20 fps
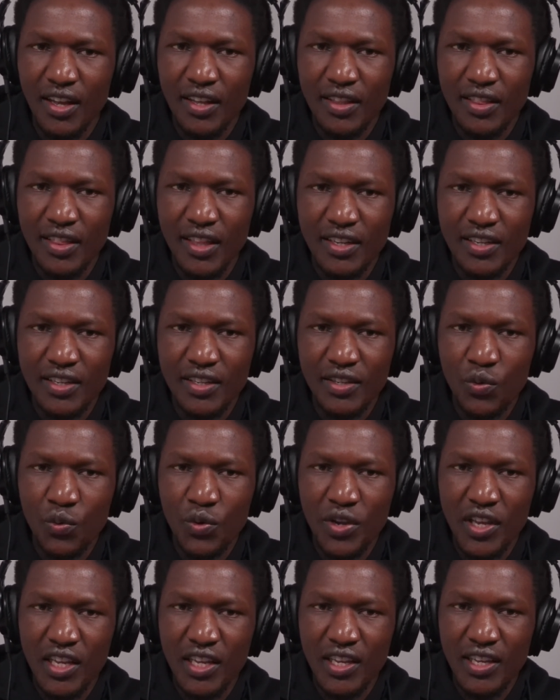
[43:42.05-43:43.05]
that
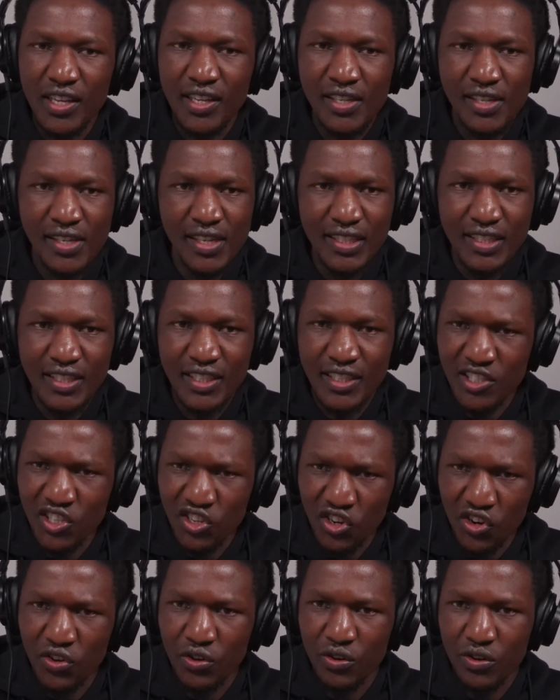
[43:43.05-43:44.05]
we get it
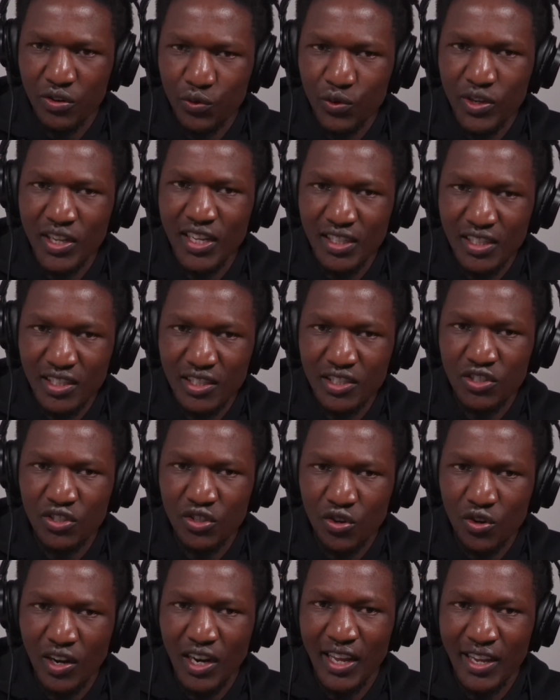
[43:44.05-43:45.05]
wrong. We get it
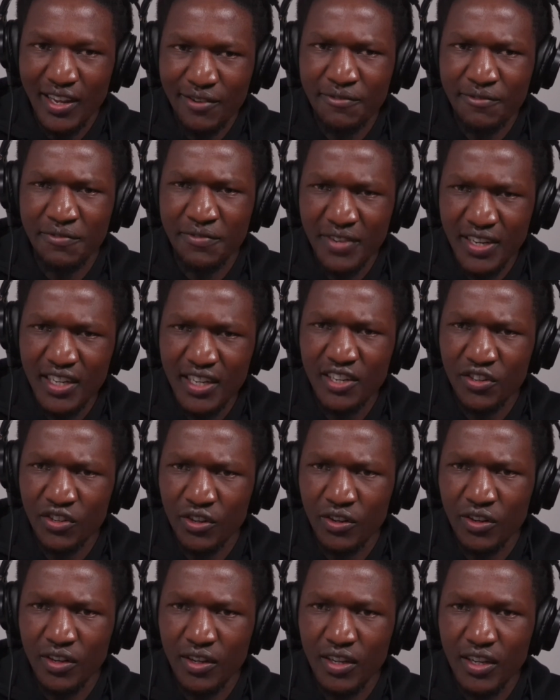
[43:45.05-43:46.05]
wrong, like very
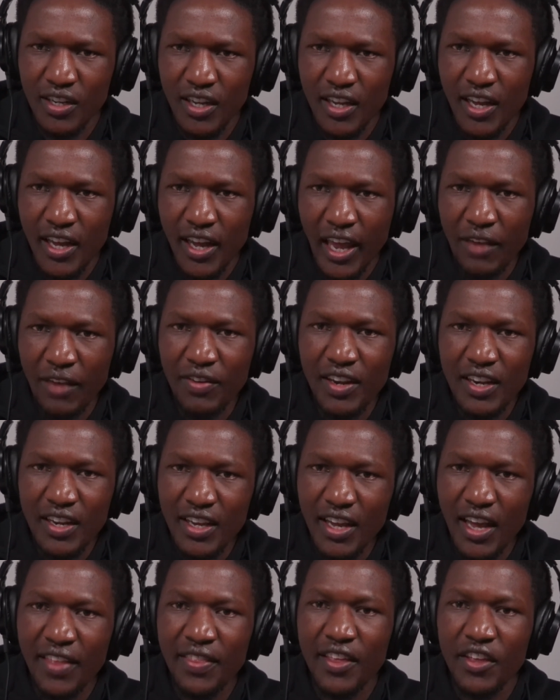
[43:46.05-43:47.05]
wrong. Even here
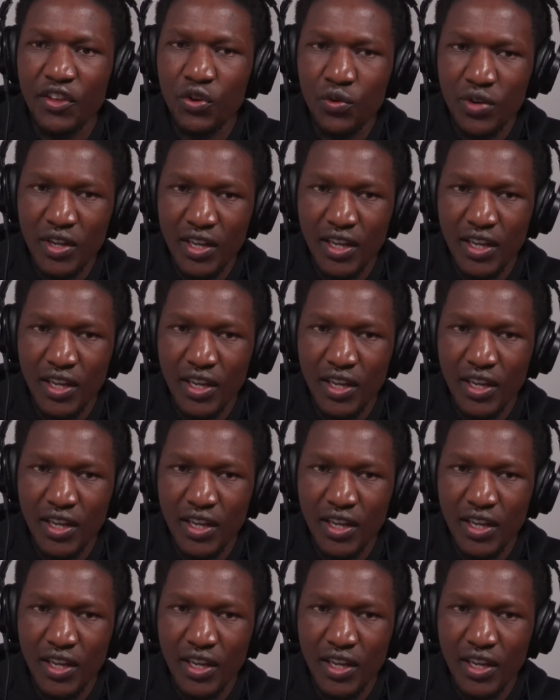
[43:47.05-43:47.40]
in the UK,